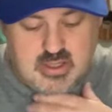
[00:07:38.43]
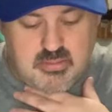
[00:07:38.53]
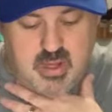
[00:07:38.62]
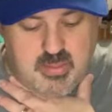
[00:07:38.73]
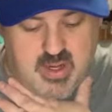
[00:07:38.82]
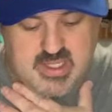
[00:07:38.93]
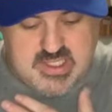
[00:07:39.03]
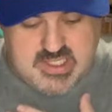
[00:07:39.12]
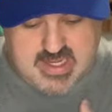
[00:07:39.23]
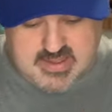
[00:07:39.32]
my box
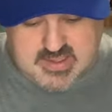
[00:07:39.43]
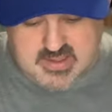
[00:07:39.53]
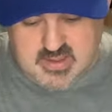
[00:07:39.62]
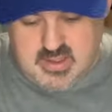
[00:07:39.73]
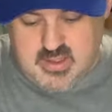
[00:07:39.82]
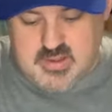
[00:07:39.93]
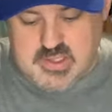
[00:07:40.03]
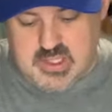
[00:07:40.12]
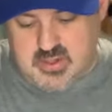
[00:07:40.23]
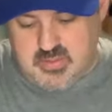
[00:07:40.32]
sets.
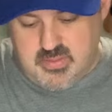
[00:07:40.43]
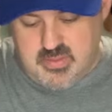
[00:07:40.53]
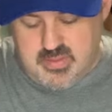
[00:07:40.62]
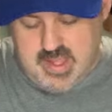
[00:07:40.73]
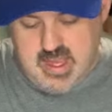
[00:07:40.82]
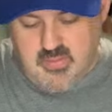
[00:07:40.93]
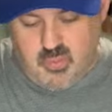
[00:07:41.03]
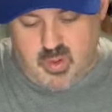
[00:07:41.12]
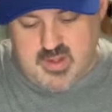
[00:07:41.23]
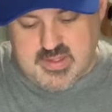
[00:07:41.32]
So they have
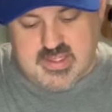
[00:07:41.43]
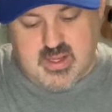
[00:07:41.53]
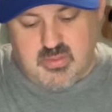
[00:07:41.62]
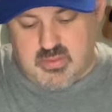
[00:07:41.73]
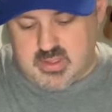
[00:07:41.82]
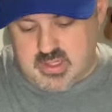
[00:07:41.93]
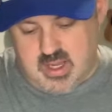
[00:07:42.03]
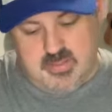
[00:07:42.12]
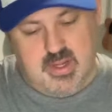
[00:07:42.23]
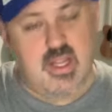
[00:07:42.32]
ones that will
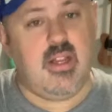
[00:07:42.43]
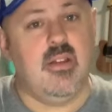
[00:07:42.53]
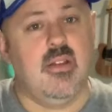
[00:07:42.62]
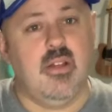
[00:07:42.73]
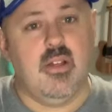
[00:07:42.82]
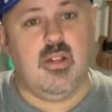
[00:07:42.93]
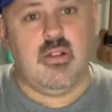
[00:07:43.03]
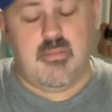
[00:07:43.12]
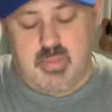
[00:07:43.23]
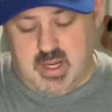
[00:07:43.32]
accommodate
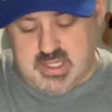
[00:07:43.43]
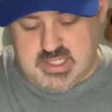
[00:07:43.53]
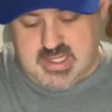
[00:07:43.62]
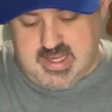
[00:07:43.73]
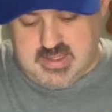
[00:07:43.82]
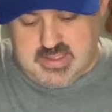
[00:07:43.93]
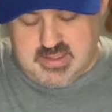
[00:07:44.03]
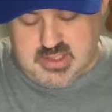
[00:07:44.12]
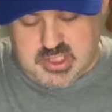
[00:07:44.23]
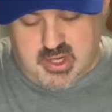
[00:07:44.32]
box sets
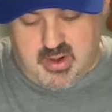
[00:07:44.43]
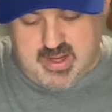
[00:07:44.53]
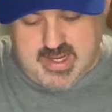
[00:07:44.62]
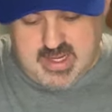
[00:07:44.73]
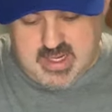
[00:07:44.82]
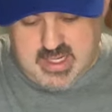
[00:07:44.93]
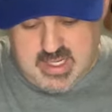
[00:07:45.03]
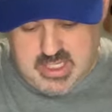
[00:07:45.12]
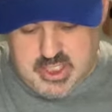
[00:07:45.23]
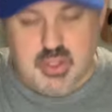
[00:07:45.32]
starting at an
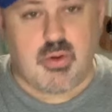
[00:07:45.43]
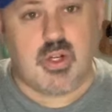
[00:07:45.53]
inch or